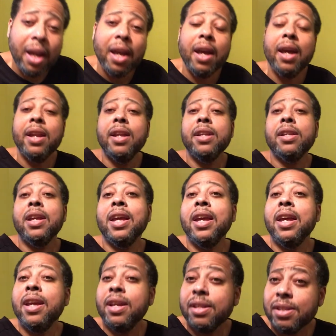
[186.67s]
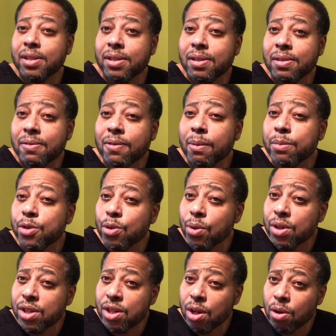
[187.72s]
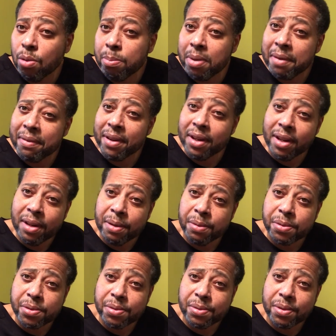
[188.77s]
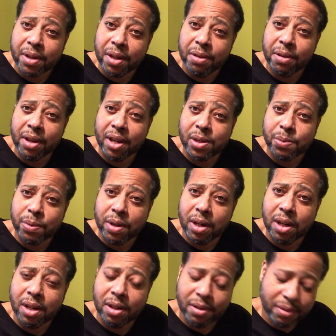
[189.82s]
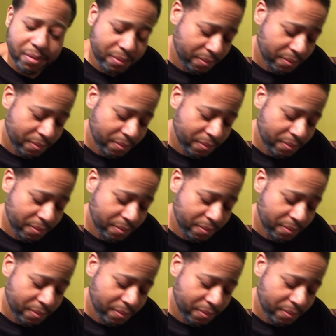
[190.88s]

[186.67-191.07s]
And it is from Giorgio Beverly Hills. Can you guess what it is?